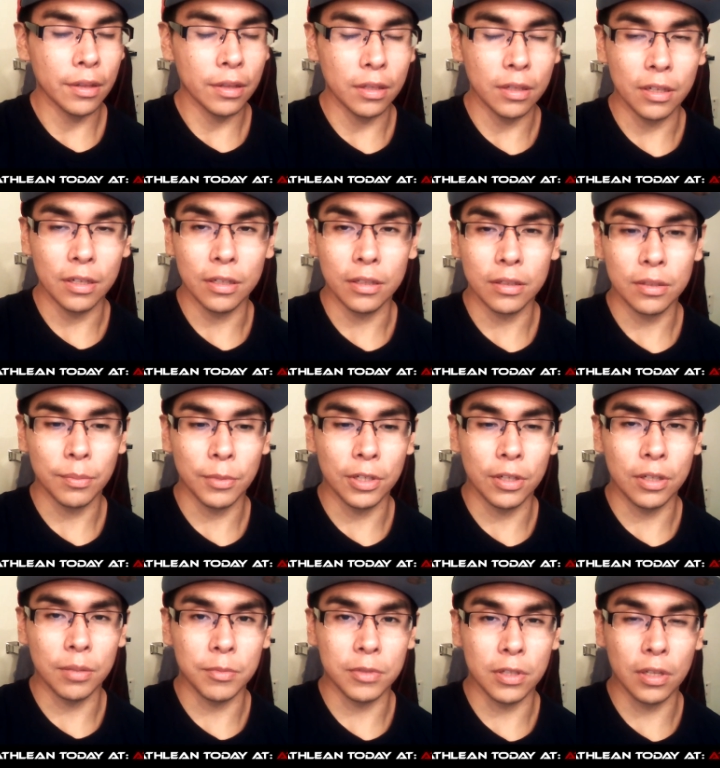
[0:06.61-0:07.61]
Athlean-X. My
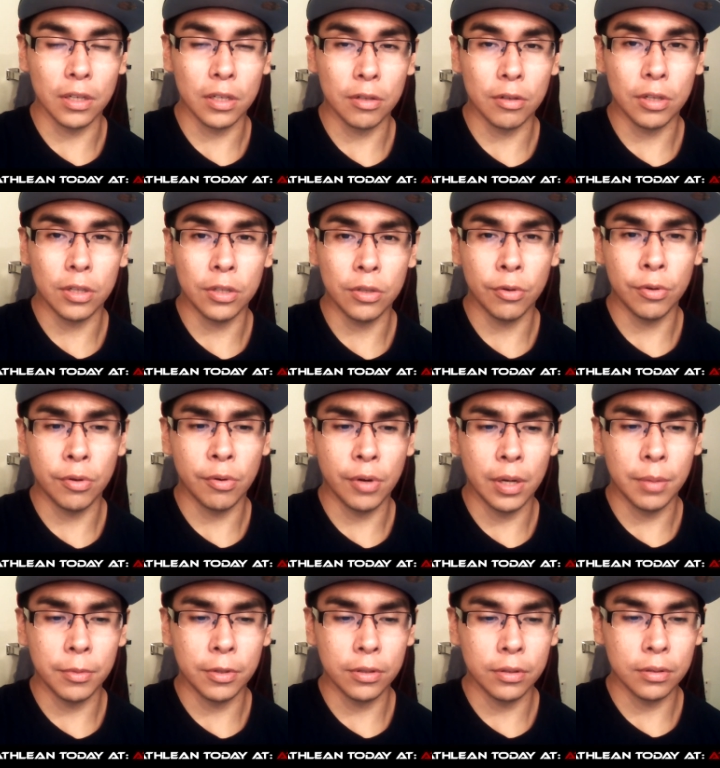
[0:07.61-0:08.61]
name is Zachary
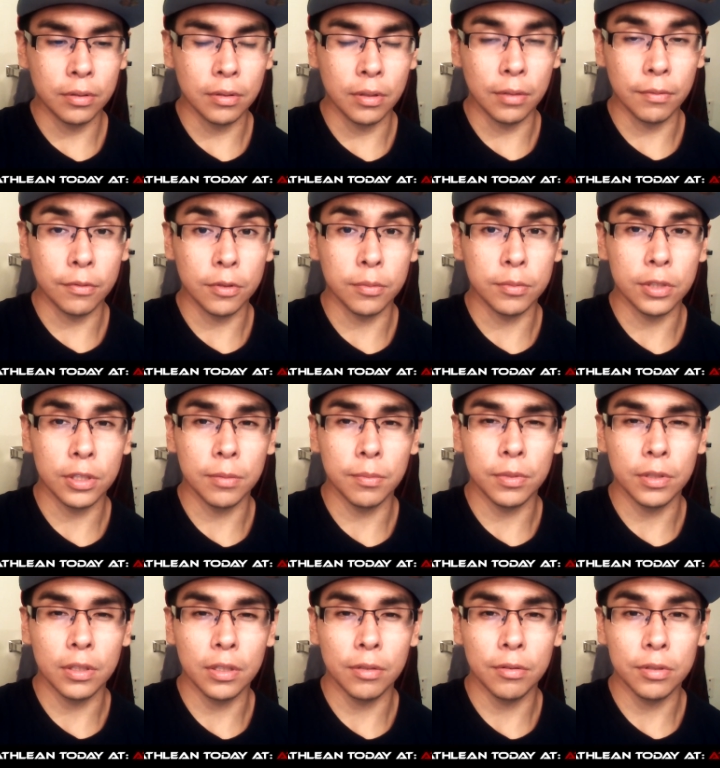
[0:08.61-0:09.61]
Ulamo. I'm from
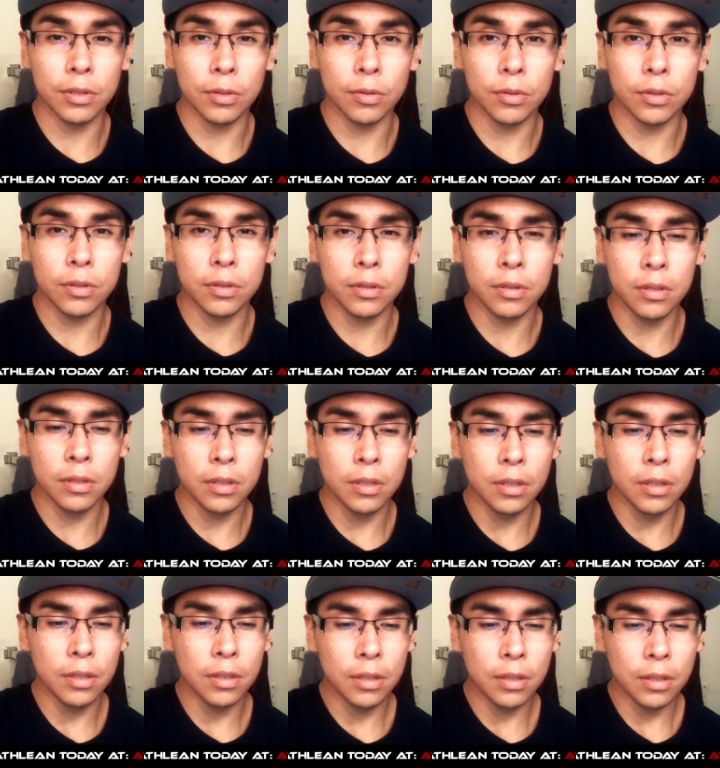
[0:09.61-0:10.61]
Tempe, Arizona.
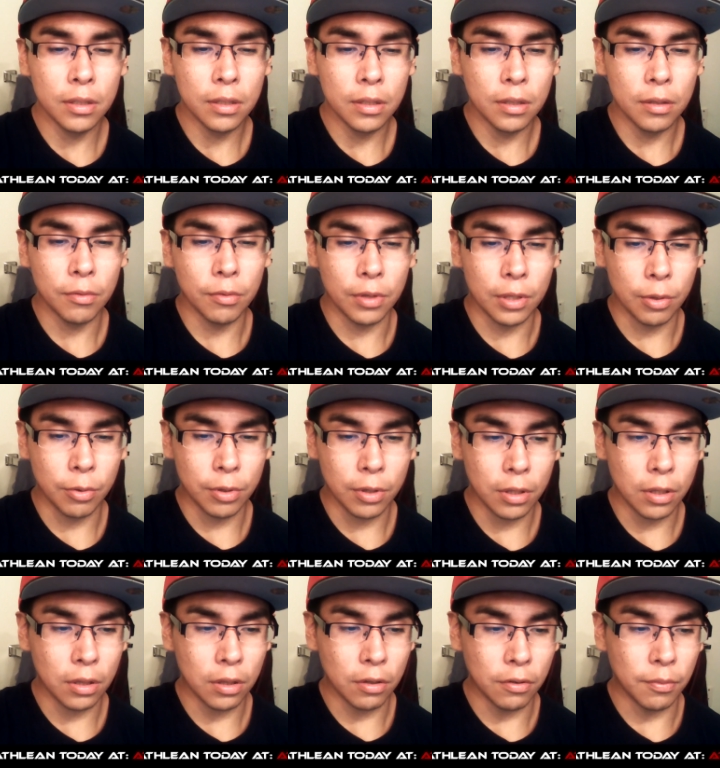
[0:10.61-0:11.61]
What I
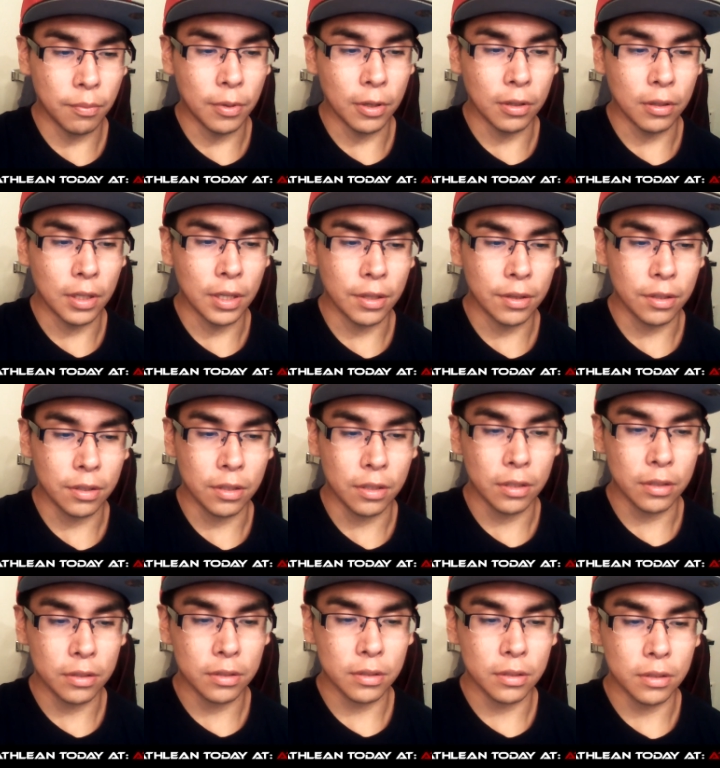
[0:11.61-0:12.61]
really love about
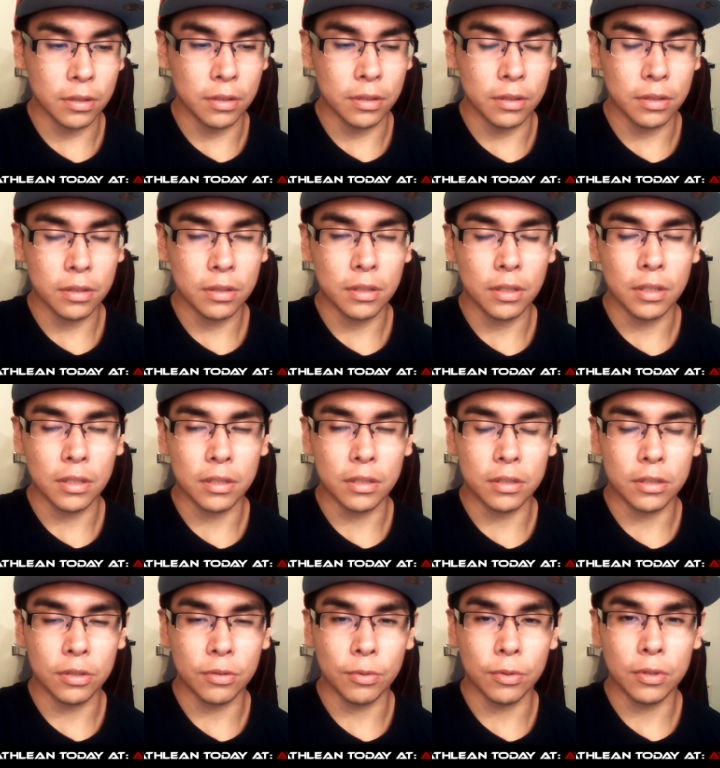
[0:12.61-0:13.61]
Athlean-X is that
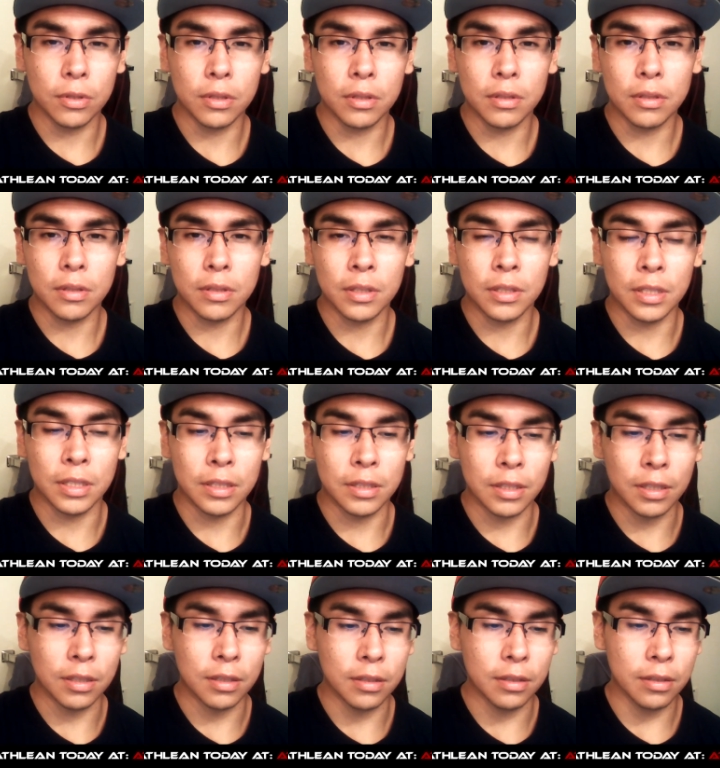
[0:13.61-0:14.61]
it's short,
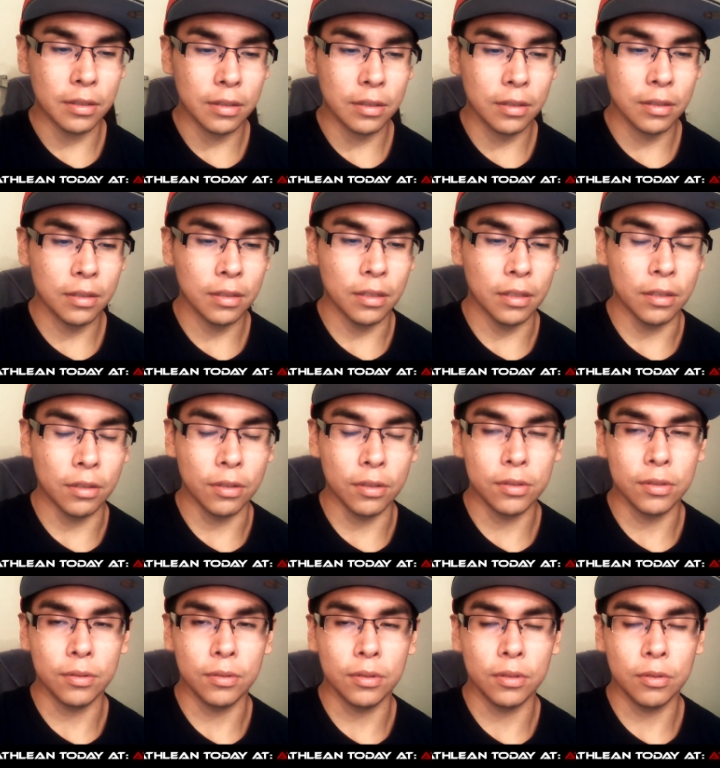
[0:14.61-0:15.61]
intense, and
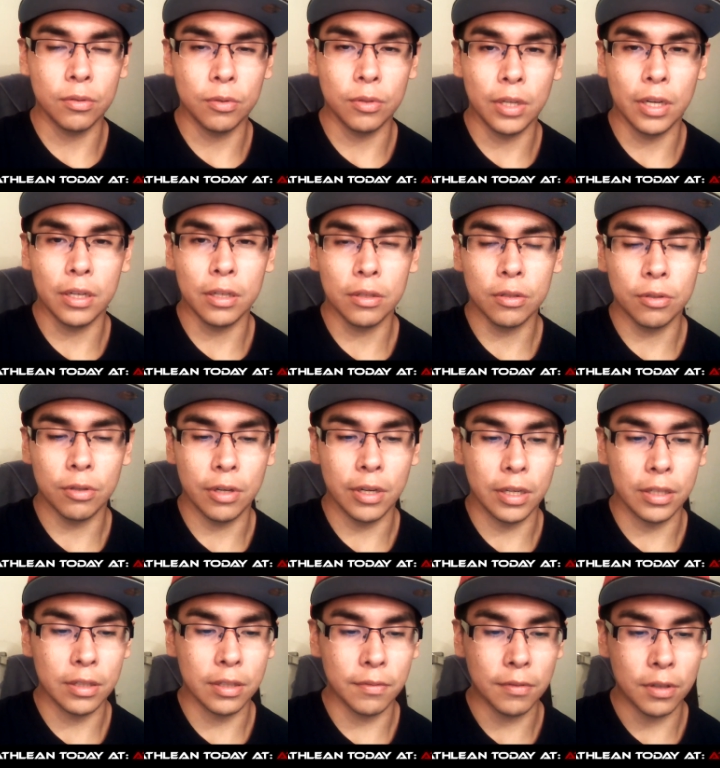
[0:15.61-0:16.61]
also the
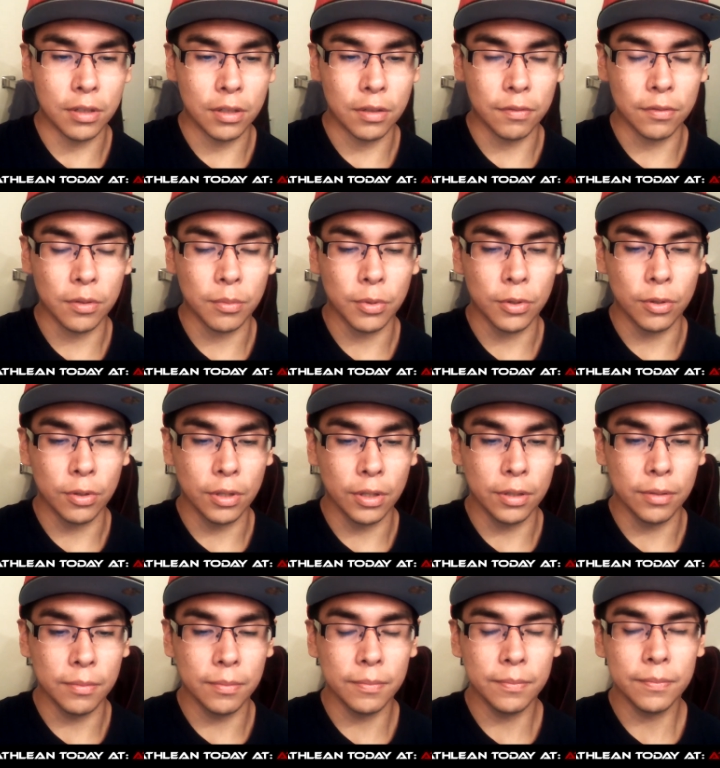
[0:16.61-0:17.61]
creativity of the
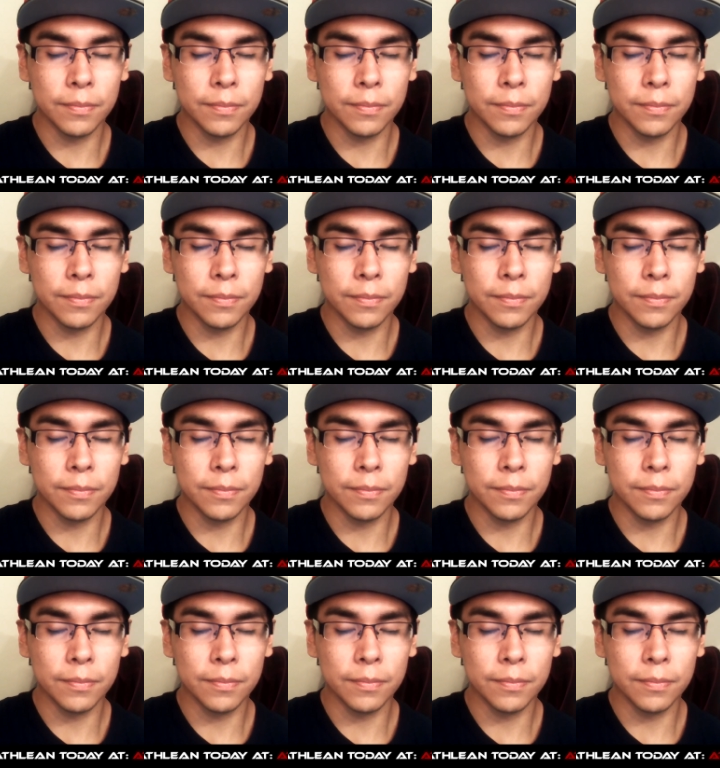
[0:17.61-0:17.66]
program.